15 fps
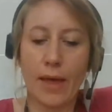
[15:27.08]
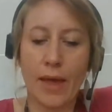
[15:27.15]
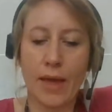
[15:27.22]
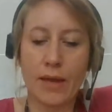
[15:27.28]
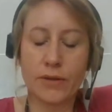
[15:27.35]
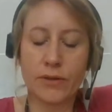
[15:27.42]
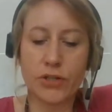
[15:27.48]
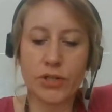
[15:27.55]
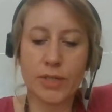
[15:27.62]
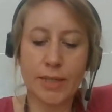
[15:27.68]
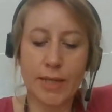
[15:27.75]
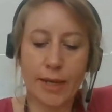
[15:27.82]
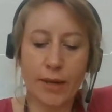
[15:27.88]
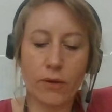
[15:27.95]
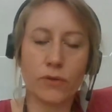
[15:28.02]
And
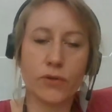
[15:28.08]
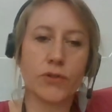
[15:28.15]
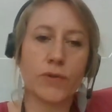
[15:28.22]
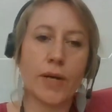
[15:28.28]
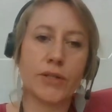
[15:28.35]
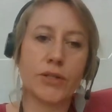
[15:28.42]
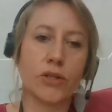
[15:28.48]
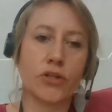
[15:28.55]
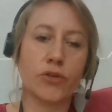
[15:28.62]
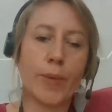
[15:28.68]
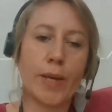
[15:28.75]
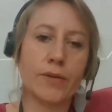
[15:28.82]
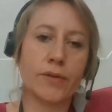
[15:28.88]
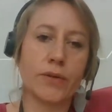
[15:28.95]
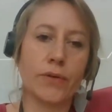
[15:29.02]
just like also I touched
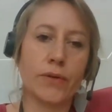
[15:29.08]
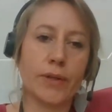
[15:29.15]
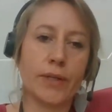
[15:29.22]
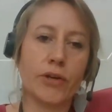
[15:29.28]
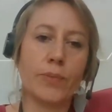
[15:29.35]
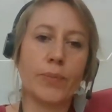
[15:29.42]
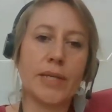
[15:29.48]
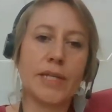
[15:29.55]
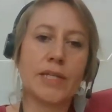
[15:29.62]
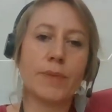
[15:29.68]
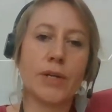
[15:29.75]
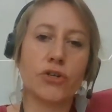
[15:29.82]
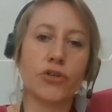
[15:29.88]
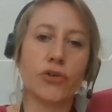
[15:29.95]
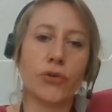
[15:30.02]
base earlier, please
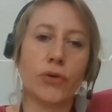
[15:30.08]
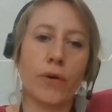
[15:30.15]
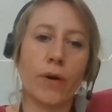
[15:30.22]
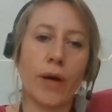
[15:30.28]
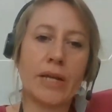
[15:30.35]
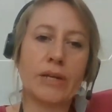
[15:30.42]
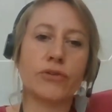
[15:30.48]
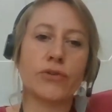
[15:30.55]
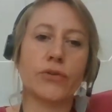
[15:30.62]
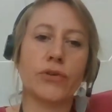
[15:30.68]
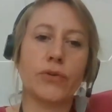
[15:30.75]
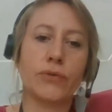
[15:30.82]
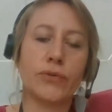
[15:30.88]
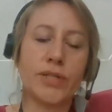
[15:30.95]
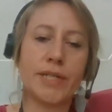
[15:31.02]
make sure you enter
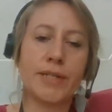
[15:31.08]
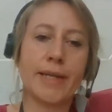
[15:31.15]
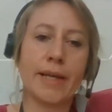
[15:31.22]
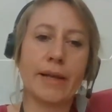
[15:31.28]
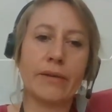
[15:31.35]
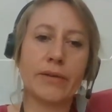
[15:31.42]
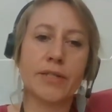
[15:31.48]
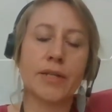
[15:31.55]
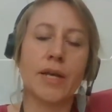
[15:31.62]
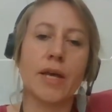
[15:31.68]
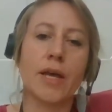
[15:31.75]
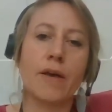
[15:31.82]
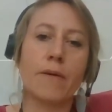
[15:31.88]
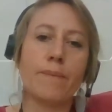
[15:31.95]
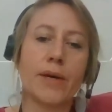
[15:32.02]
your details,
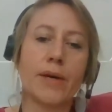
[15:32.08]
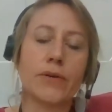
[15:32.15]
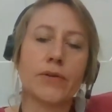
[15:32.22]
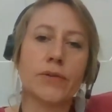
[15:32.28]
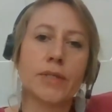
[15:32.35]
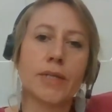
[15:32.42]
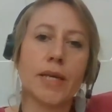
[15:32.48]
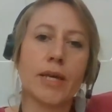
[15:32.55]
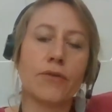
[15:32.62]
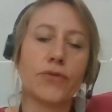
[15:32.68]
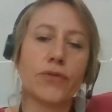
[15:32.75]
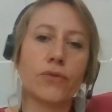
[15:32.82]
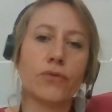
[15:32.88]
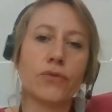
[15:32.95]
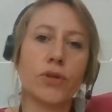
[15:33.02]
because
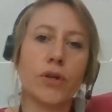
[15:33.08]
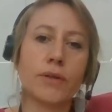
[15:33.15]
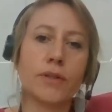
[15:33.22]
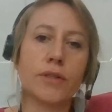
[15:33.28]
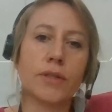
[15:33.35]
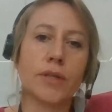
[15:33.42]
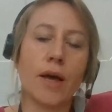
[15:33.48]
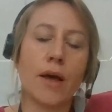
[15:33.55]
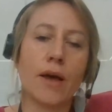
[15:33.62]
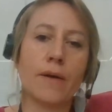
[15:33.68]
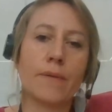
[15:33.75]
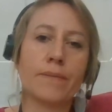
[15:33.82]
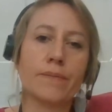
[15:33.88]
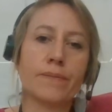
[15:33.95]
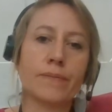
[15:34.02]
if you're not,
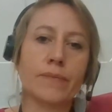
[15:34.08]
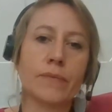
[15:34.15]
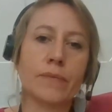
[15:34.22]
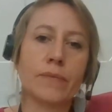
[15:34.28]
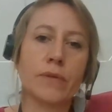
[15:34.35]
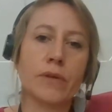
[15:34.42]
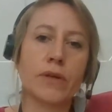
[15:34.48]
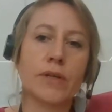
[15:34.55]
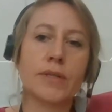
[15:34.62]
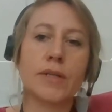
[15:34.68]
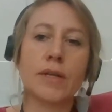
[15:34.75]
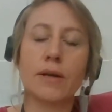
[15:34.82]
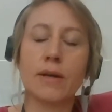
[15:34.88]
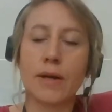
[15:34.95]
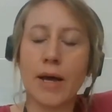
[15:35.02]
because
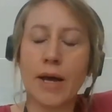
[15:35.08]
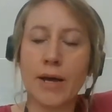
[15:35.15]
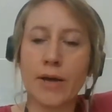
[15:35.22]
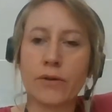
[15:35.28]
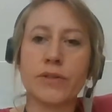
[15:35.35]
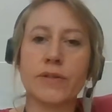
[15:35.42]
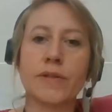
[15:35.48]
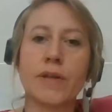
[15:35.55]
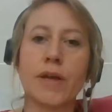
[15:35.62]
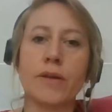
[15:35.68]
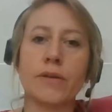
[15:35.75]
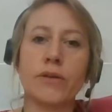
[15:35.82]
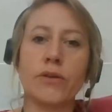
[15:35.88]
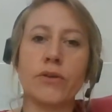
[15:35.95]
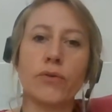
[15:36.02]
I
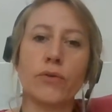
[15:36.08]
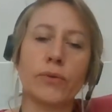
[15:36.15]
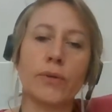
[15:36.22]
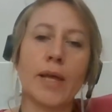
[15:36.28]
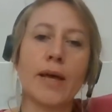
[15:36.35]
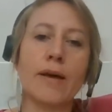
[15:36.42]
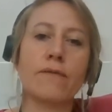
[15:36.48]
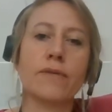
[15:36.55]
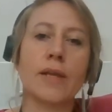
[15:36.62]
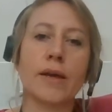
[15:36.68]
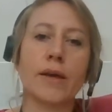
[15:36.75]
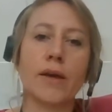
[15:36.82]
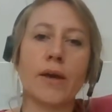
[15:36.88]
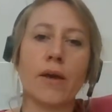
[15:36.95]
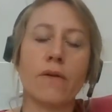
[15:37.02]
understand you'll have
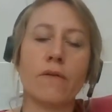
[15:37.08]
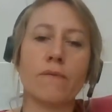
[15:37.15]
like